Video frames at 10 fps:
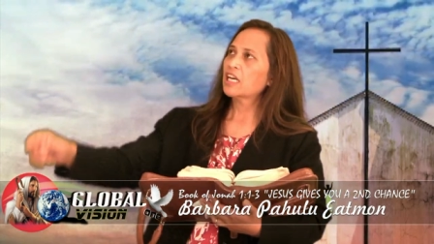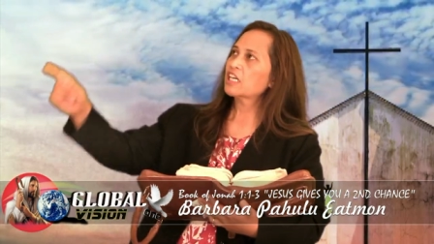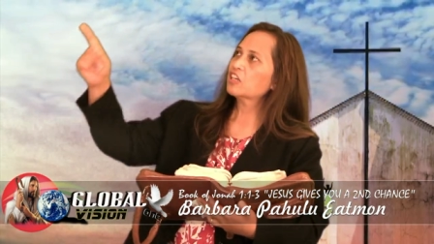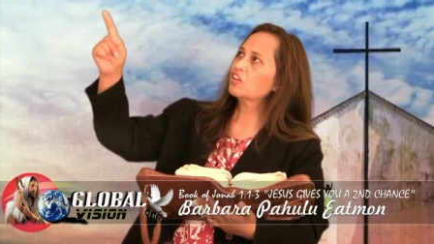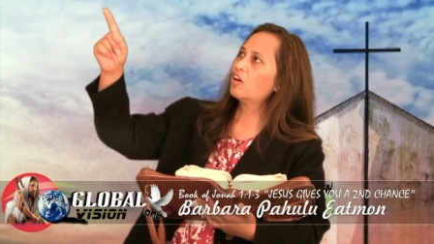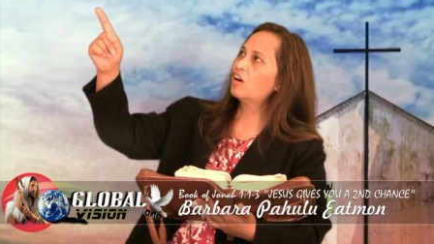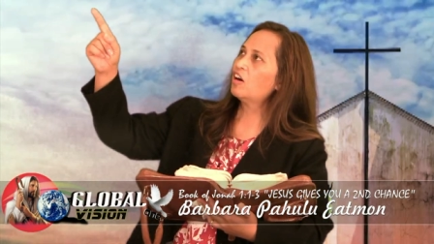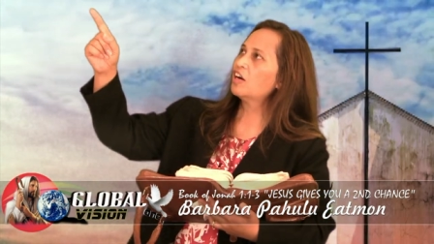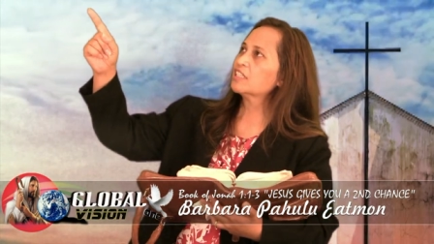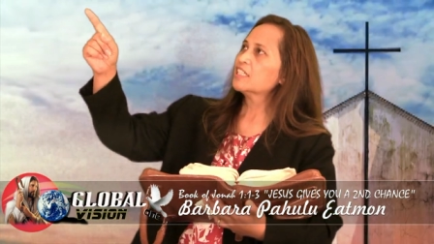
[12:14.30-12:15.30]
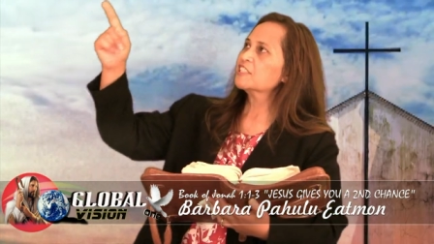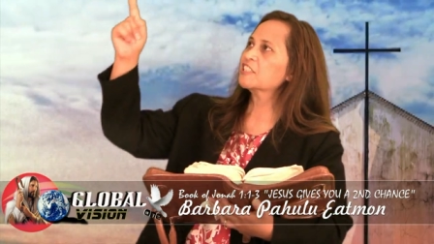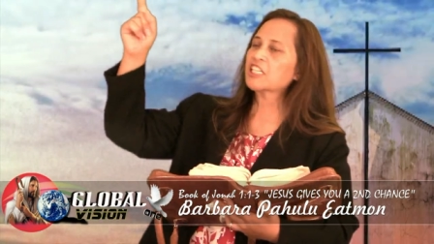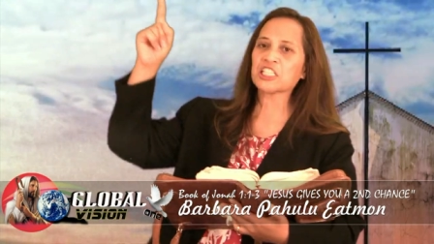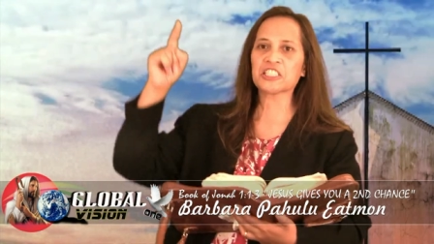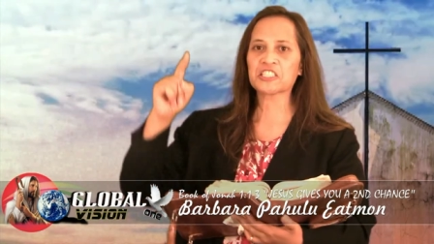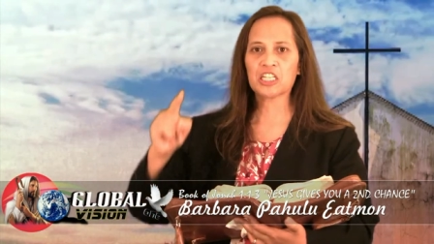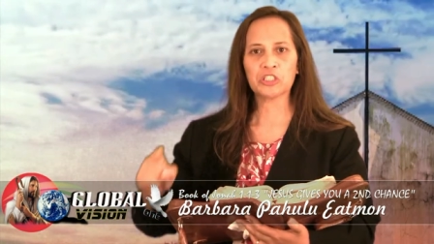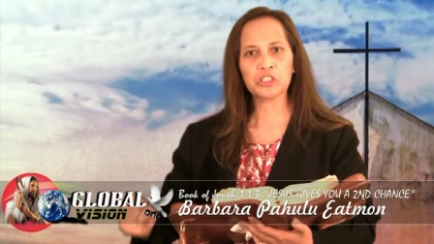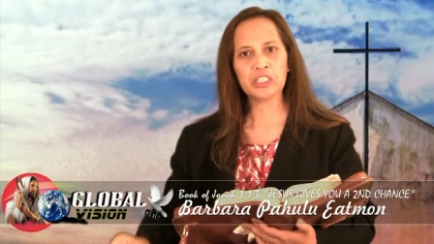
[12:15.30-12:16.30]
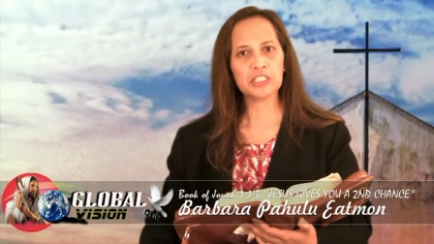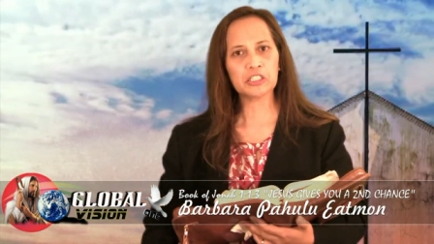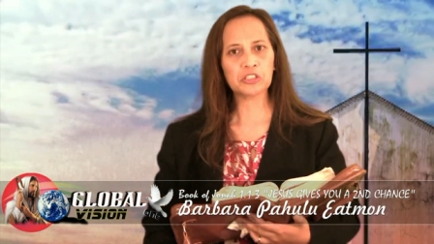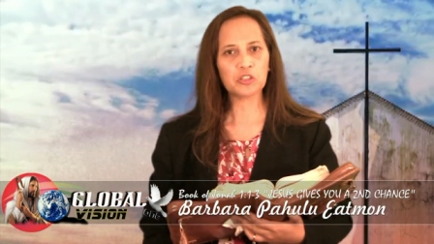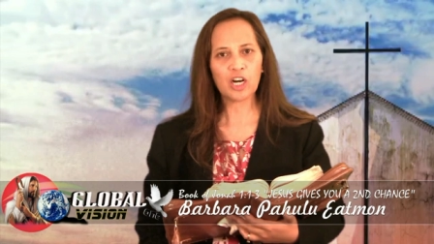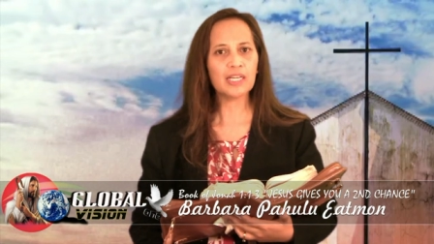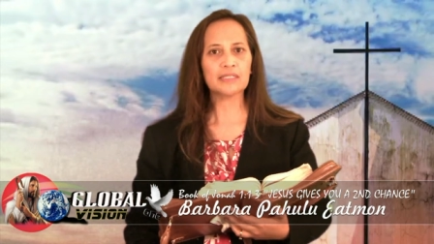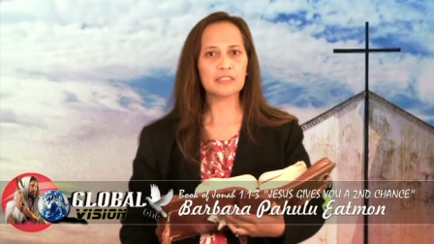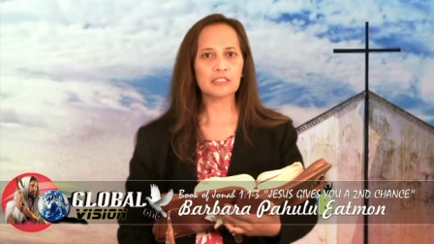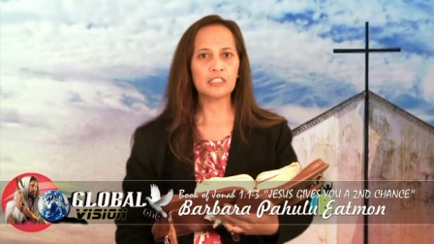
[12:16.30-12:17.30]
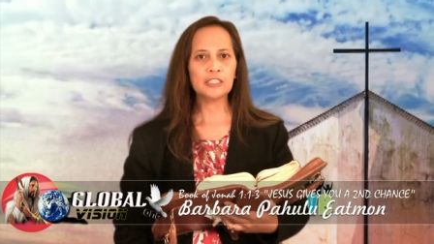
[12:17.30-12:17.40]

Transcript: And God sent his son Jesus Christ